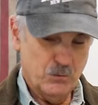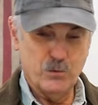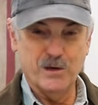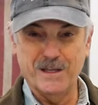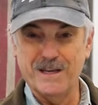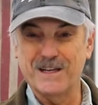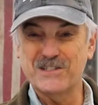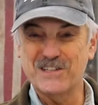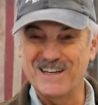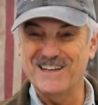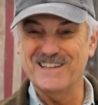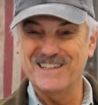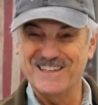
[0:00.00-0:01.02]
really
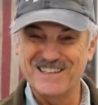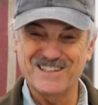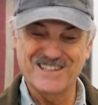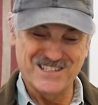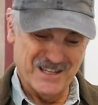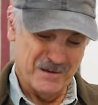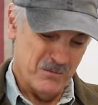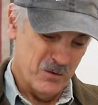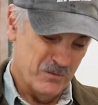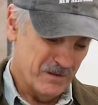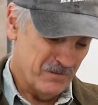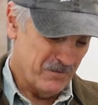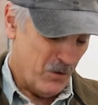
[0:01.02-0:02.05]
excited to get this thing
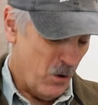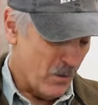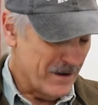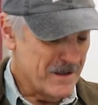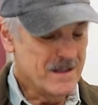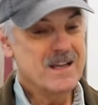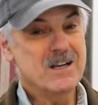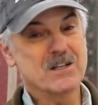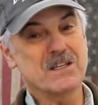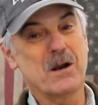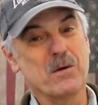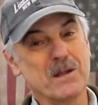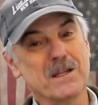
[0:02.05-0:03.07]
moving forward, because
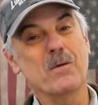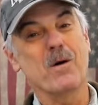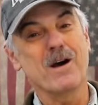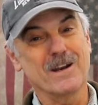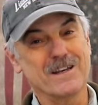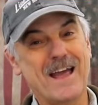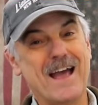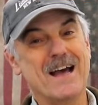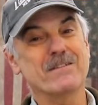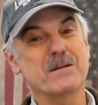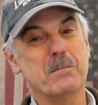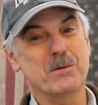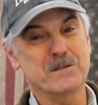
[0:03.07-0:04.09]
I really wanted to
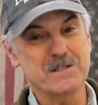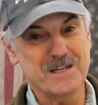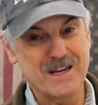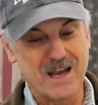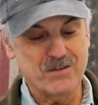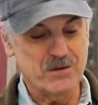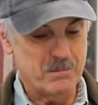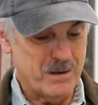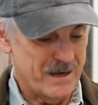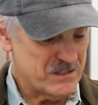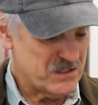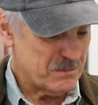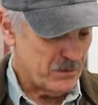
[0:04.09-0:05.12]
have it put together
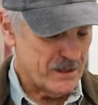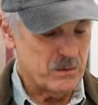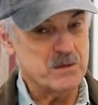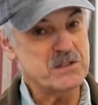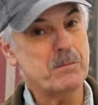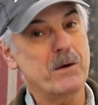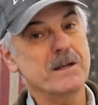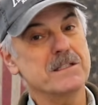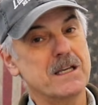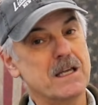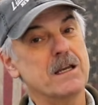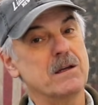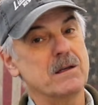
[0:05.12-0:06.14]
by spring. Well, spring's
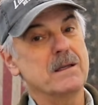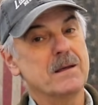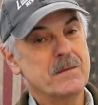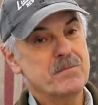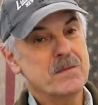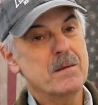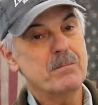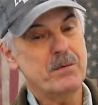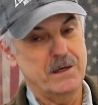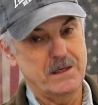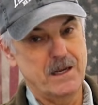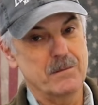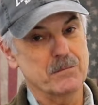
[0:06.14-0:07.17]
getting
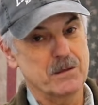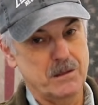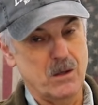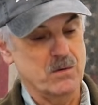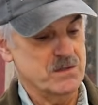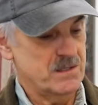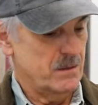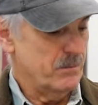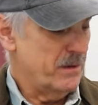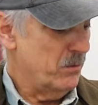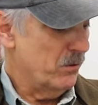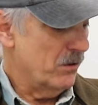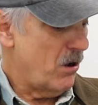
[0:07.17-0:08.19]
pretty damn close. I
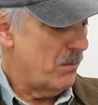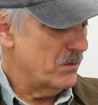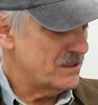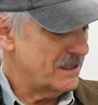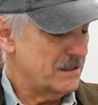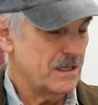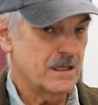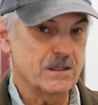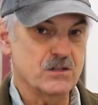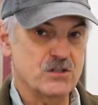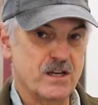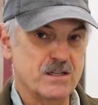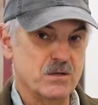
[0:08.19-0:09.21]
mean, we're almost at the end
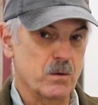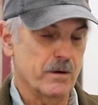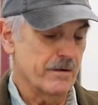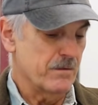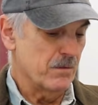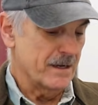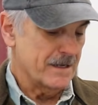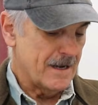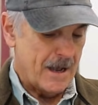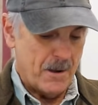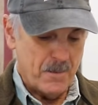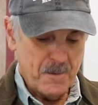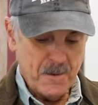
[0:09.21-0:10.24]
of January right
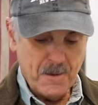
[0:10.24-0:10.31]
now,